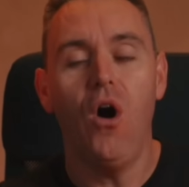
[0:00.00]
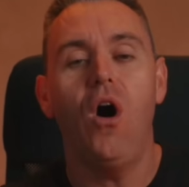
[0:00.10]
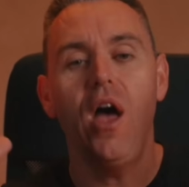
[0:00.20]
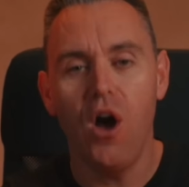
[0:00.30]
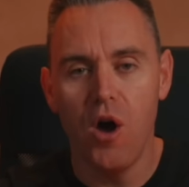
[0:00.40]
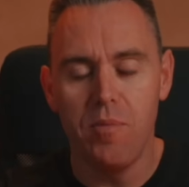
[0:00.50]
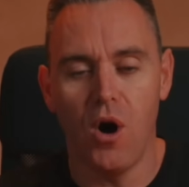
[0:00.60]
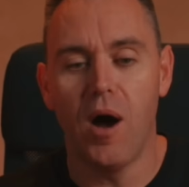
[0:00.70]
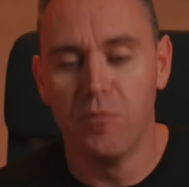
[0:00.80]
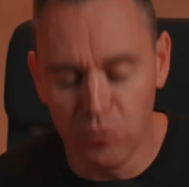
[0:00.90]
I hope
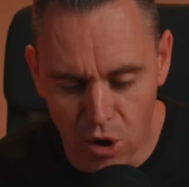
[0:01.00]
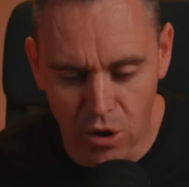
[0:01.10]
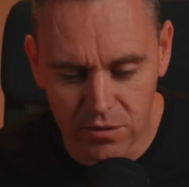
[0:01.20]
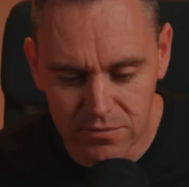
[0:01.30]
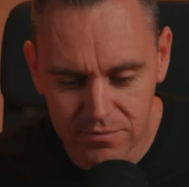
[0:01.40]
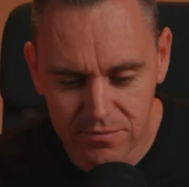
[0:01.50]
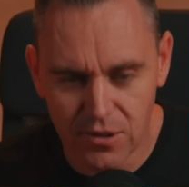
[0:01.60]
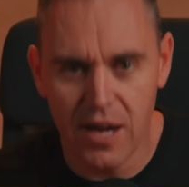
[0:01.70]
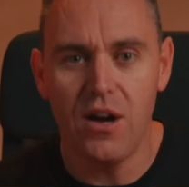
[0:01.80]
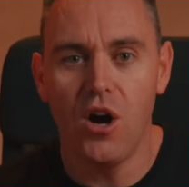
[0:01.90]
I'm wrong,
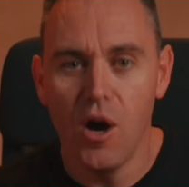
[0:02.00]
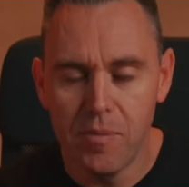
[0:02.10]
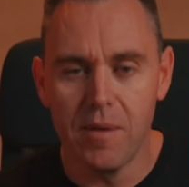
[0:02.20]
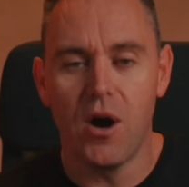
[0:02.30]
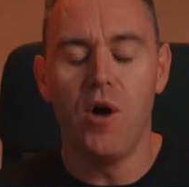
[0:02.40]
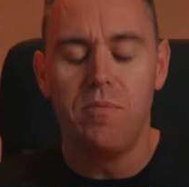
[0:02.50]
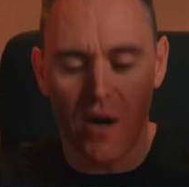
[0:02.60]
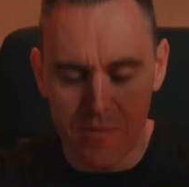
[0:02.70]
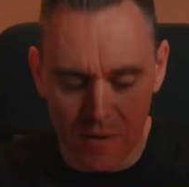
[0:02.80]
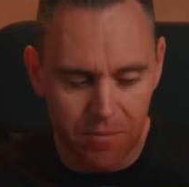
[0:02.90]
right? I hope
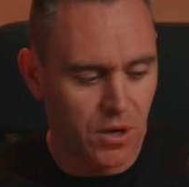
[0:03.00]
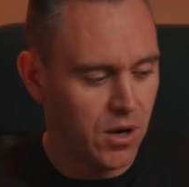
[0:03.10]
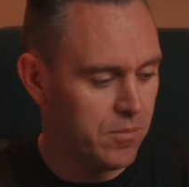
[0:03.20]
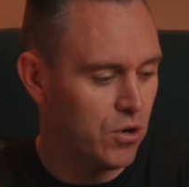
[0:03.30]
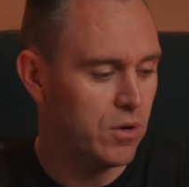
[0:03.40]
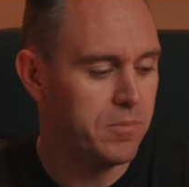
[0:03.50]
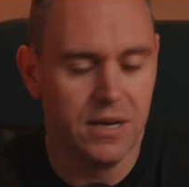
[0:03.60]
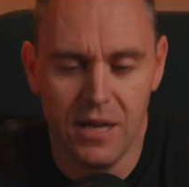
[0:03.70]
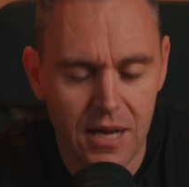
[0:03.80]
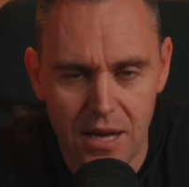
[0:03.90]
I'm wrong, but